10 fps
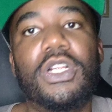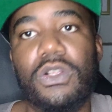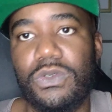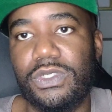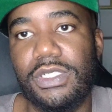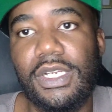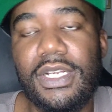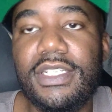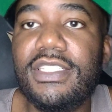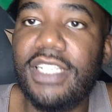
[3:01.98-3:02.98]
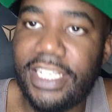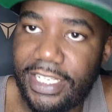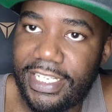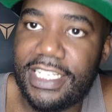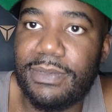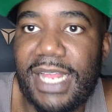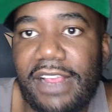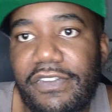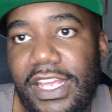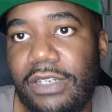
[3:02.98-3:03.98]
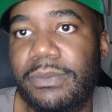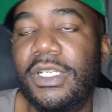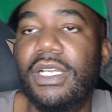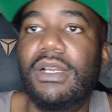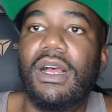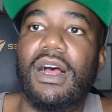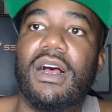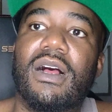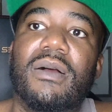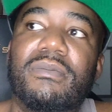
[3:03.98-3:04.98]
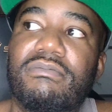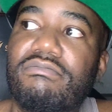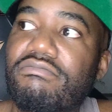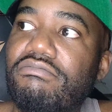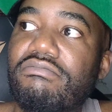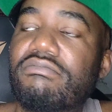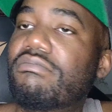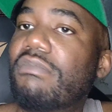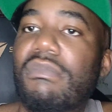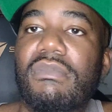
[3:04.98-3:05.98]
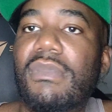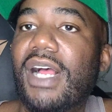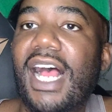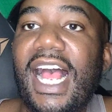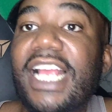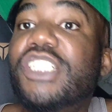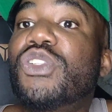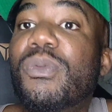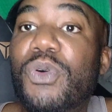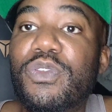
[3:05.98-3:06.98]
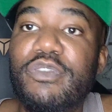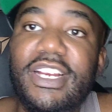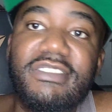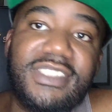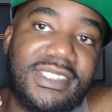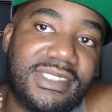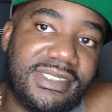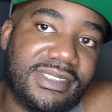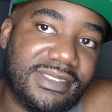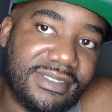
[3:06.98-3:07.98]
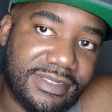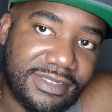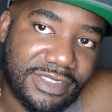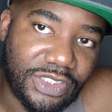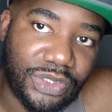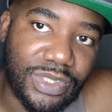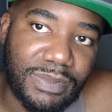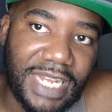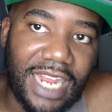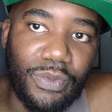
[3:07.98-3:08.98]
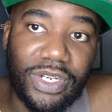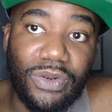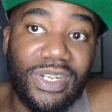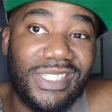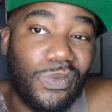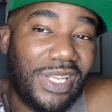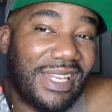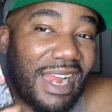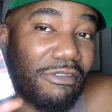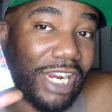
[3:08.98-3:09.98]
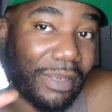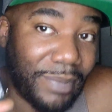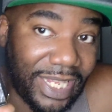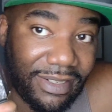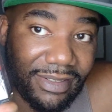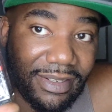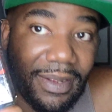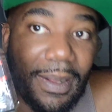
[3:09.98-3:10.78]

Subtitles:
close to Kilian's Black Phantom. I enjoy both fragrances. Dua's Black Widow is one that I recommend